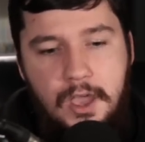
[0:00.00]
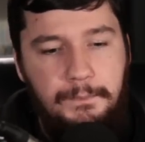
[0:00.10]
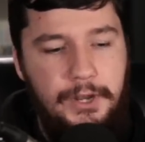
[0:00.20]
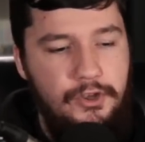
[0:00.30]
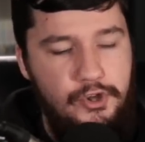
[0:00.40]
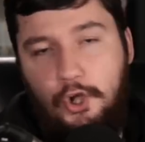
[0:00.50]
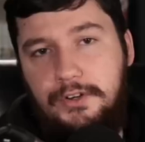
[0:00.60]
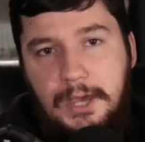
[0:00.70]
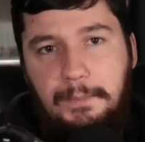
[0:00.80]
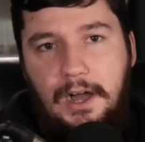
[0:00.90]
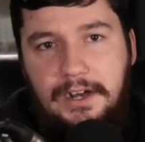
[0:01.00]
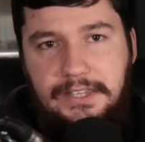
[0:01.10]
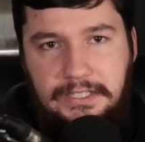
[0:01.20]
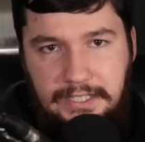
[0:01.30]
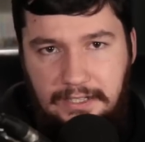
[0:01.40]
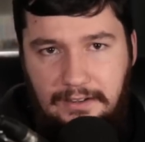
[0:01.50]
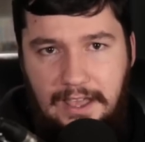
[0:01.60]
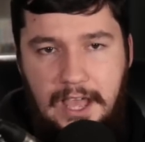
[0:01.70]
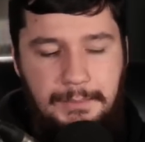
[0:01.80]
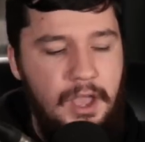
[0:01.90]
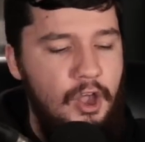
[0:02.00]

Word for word: but not a part of the GitLab,